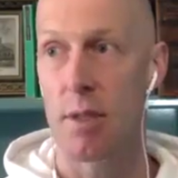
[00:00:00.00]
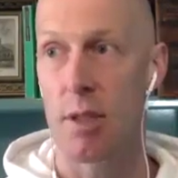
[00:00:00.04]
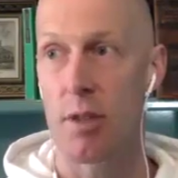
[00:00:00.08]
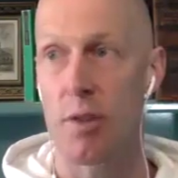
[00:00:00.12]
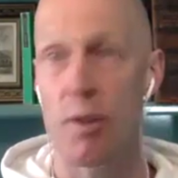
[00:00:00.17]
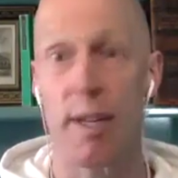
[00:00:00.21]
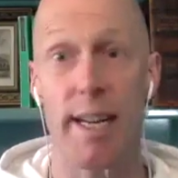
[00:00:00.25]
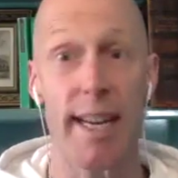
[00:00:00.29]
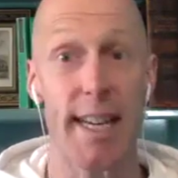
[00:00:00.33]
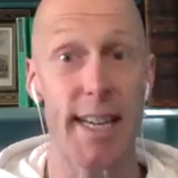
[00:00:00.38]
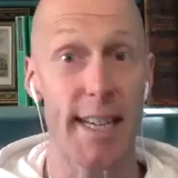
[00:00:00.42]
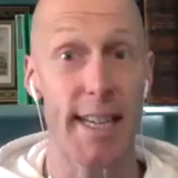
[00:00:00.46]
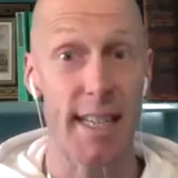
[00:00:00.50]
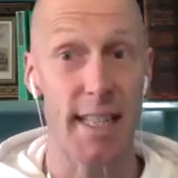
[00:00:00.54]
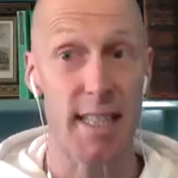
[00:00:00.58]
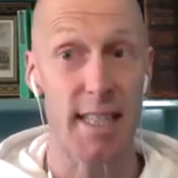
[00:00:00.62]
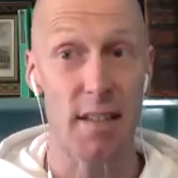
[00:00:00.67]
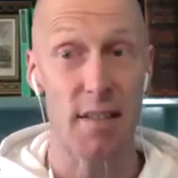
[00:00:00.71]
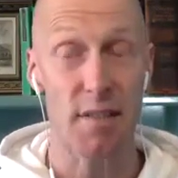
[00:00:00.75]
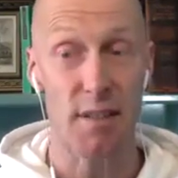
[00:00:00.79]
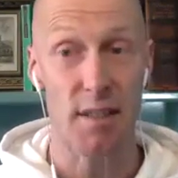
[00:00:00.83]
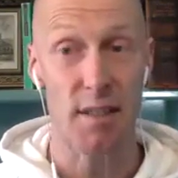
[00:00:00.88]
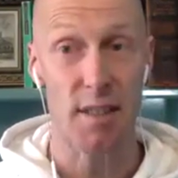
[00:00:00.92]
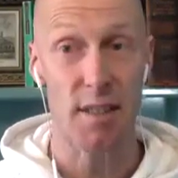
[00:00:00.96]
creating a
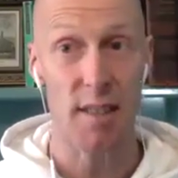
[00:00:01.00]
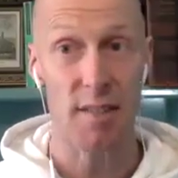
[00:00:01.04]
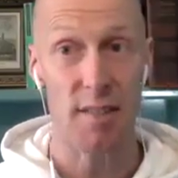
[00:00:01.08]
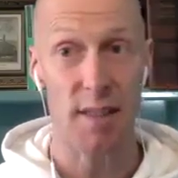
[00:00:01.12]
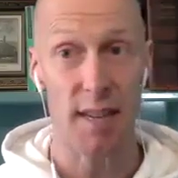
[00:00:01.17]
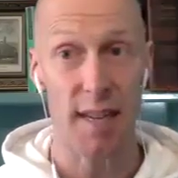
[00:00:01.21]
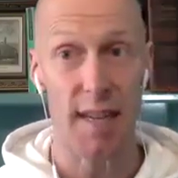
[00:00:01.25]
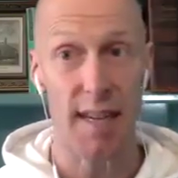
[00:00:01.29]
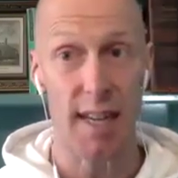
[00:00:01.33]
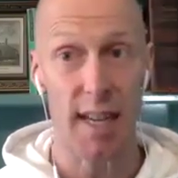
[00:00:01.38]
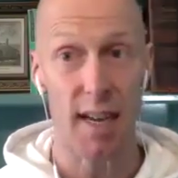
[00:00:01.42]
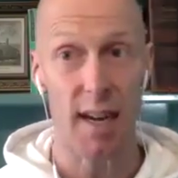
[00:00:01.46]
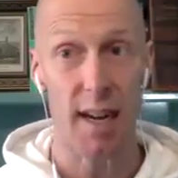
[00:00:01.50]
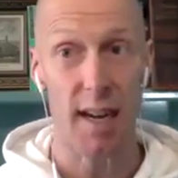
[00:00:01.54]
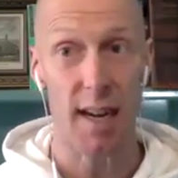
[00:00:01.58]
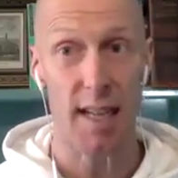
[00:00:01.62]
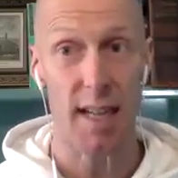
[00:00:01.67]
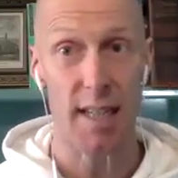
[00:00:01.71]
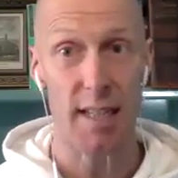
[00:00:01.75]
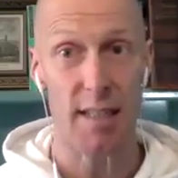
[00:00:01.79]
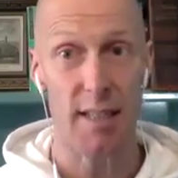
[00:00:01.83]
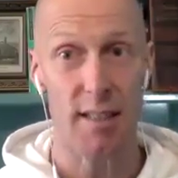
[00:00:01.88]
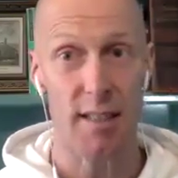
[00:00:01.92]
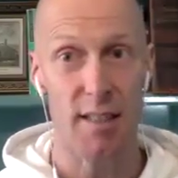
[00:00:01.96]
difference of any
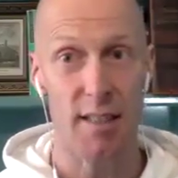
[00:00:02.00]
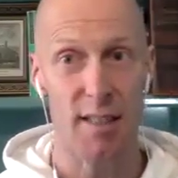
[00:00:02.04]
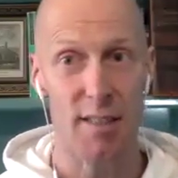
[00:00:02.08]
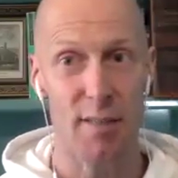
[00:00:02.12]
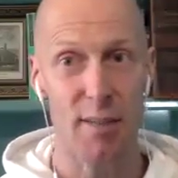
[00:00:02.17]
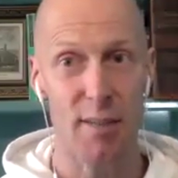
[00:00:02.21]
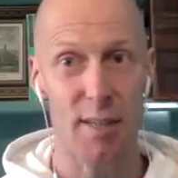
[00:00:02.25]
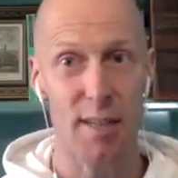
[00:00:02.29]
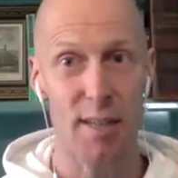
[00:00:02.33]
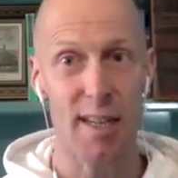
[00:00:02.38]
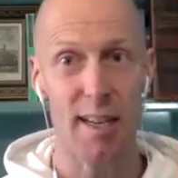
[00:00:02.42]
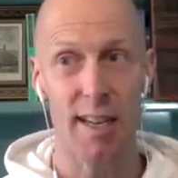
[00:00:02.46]
kind. It's really